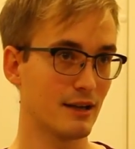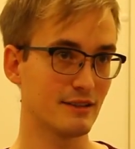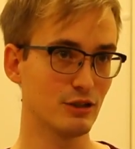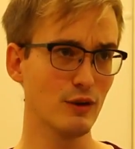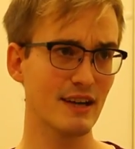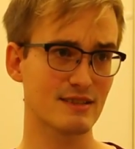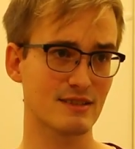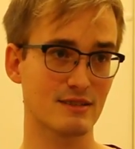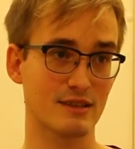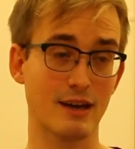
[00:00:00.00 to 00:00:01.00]
The
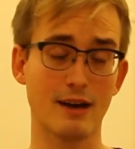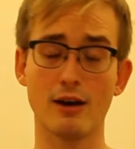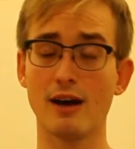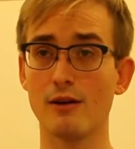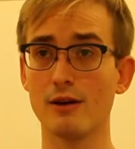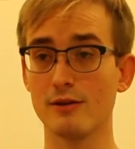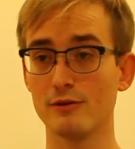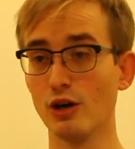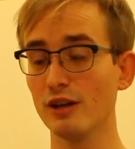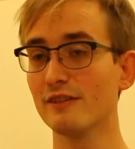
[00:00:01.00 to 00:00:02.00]
US,
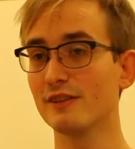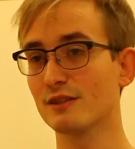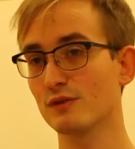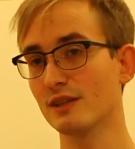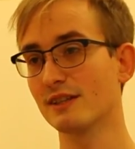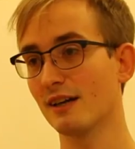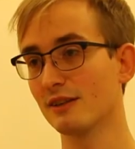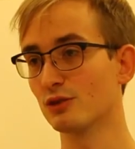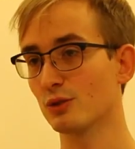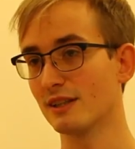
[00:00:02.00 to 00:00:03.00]
none of these three
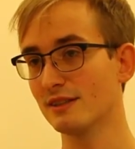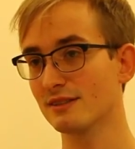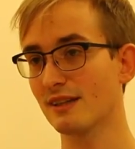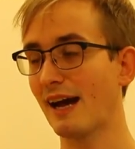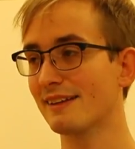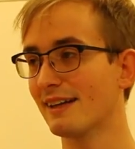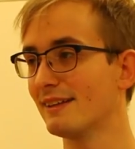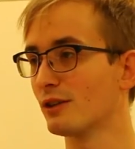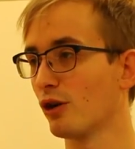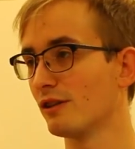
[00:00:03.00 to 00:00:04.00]
countries had
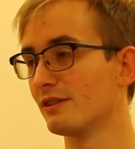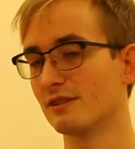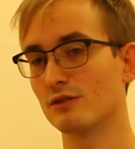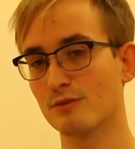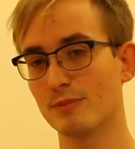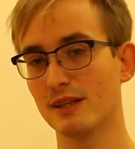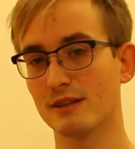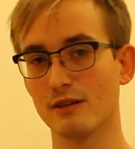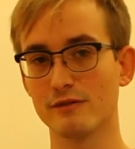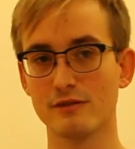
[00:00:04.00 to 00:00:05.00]
any colonies to
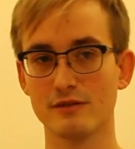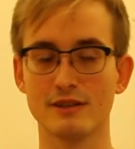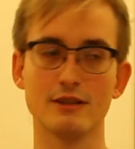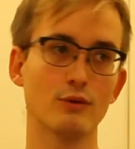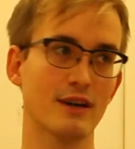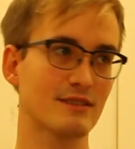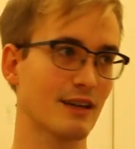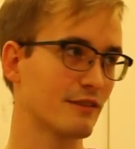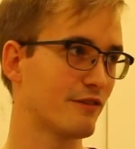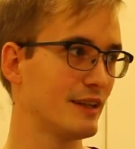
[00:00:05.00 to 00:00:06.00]
speak of. The US
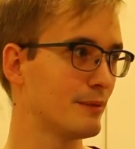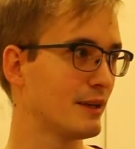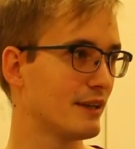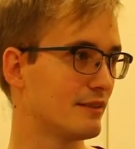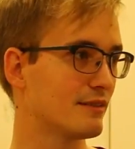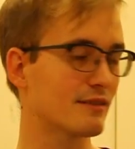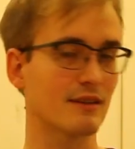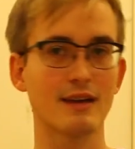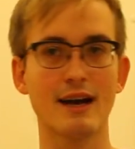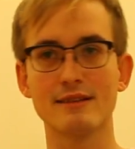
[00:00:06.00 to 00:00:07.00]
had the Philippines,
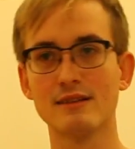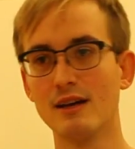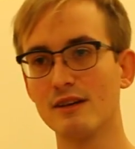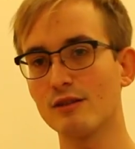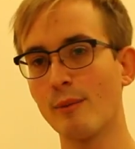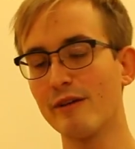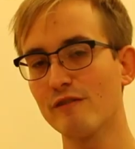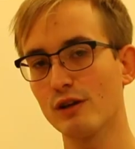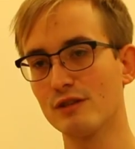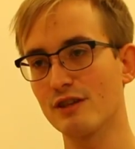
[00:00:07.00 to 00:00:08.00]
and they had some
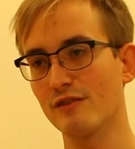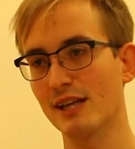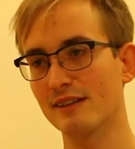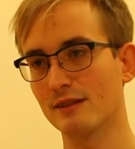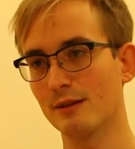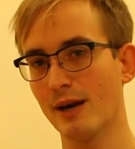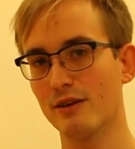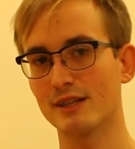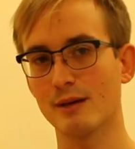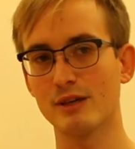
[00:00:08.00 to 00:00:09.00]
influence over Latin
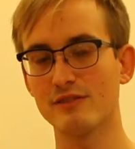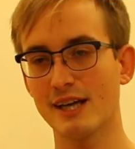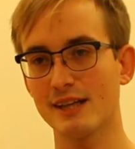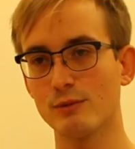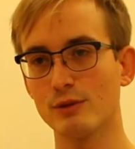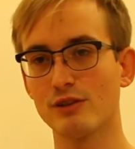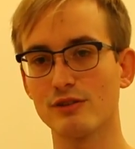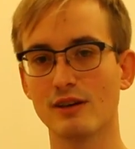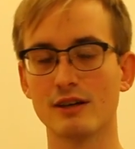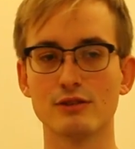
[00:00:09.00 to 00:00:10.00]
America, but even there they were
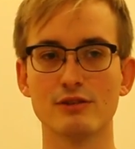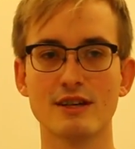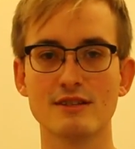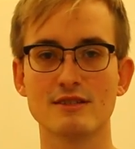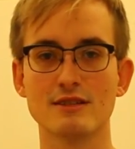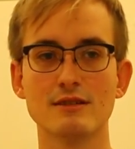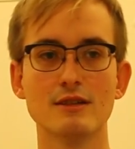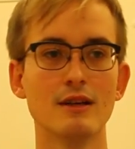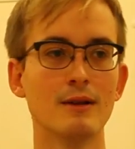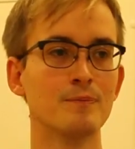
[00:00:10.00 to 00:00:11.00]
not uncontested.
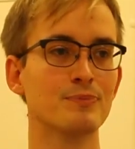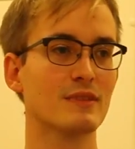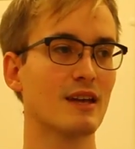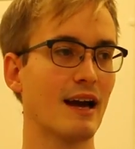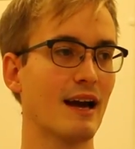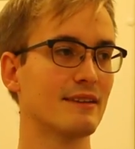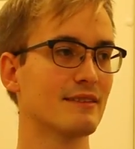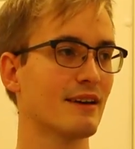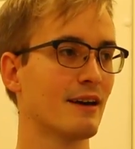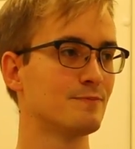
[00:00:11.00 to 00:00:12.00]

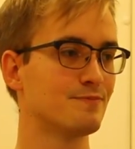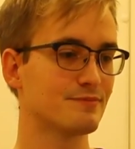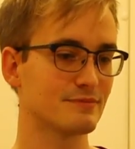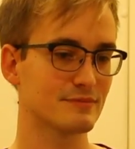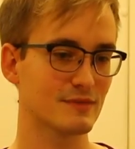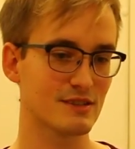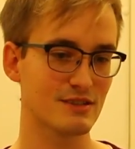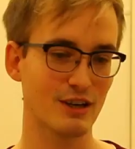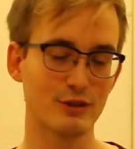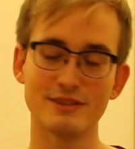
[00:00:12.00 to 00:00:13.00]
And
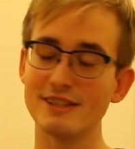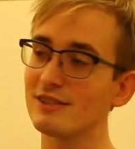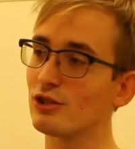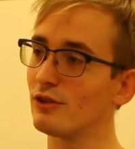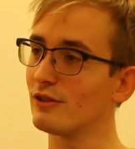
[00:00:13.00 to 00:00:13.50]
so these